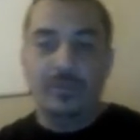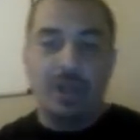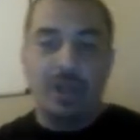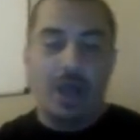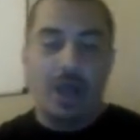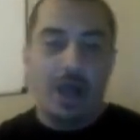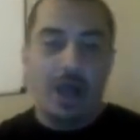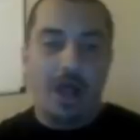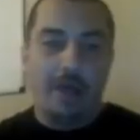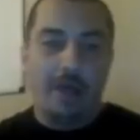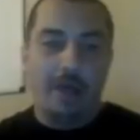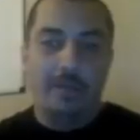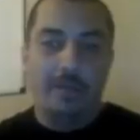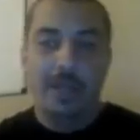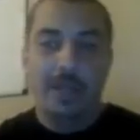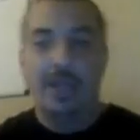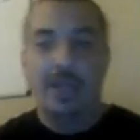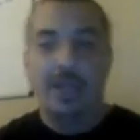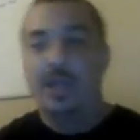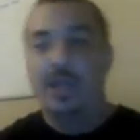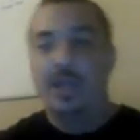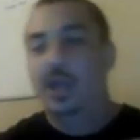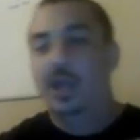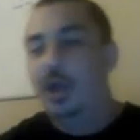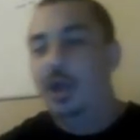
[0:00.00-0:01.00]
the
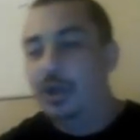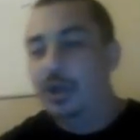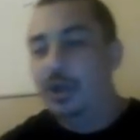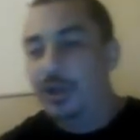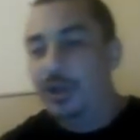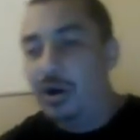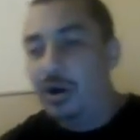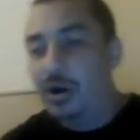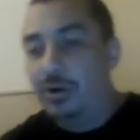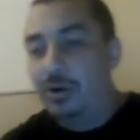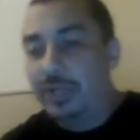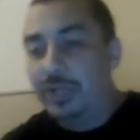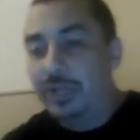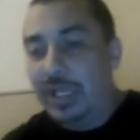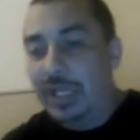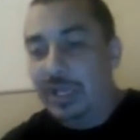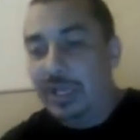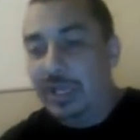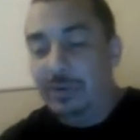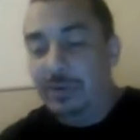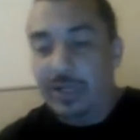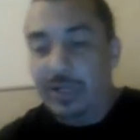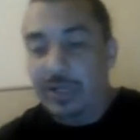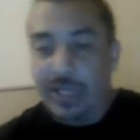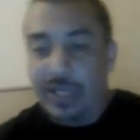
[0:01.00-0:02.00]
whole
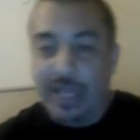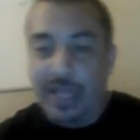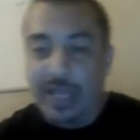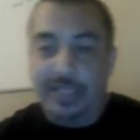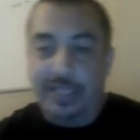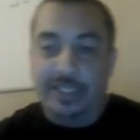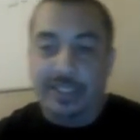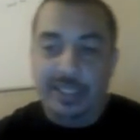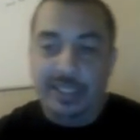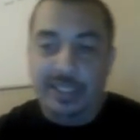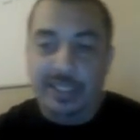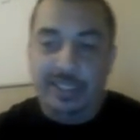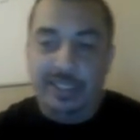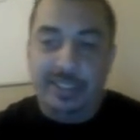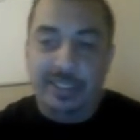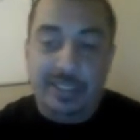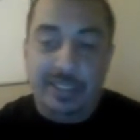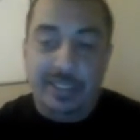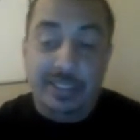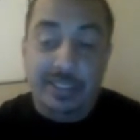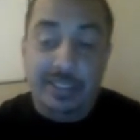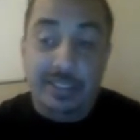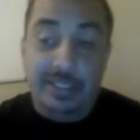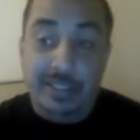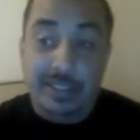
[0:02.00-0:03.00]
thing with
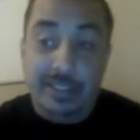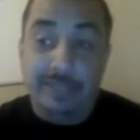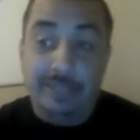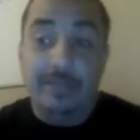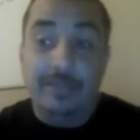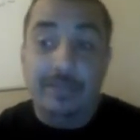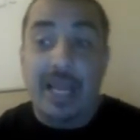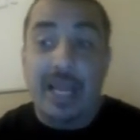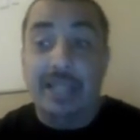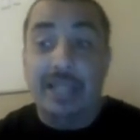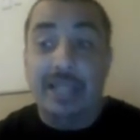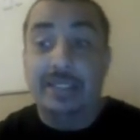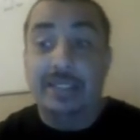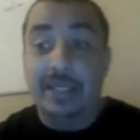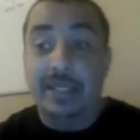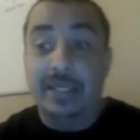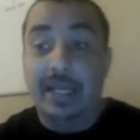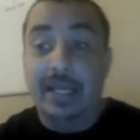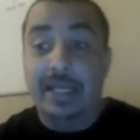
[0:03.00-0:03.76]
HTTPS,